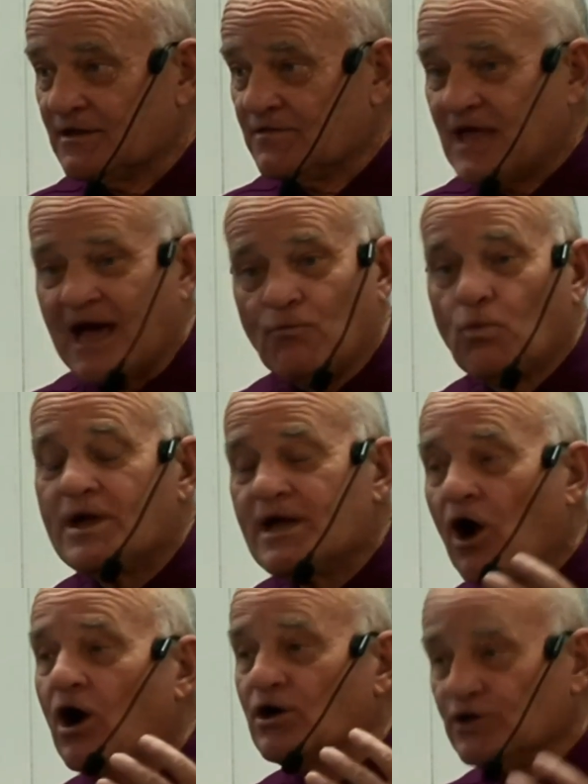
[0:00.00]
that we
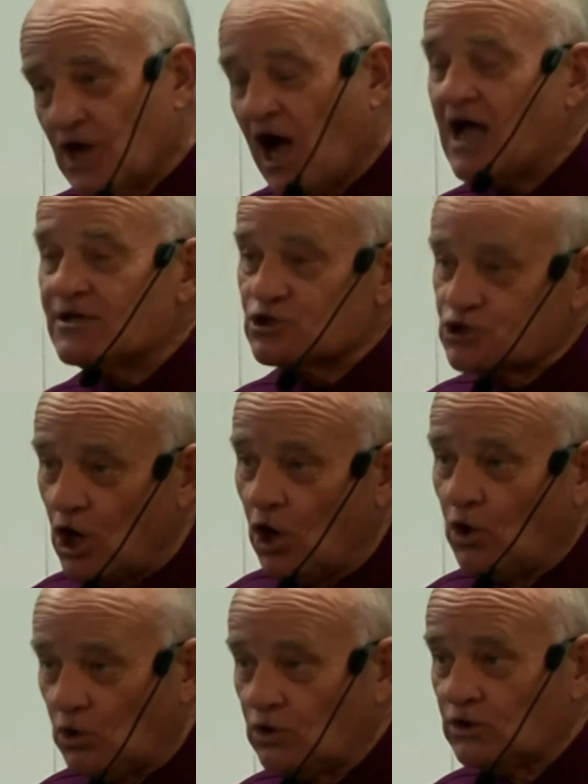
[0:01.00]
are not
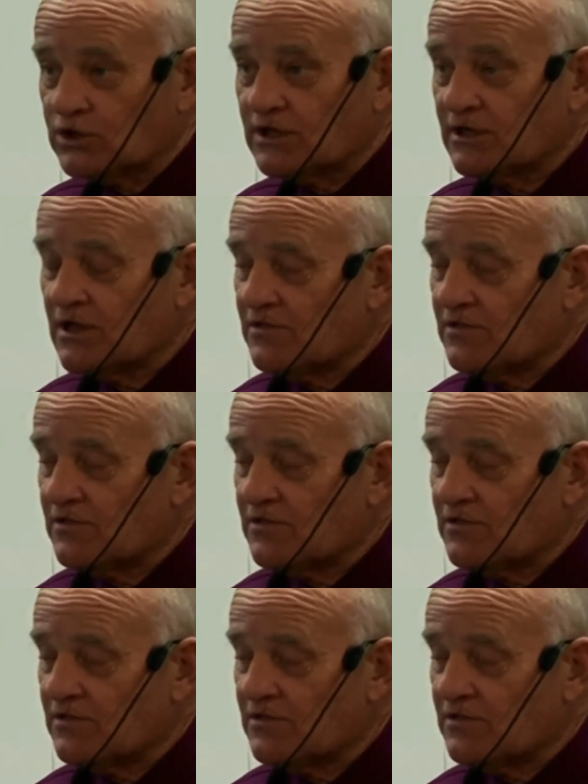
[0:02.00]
told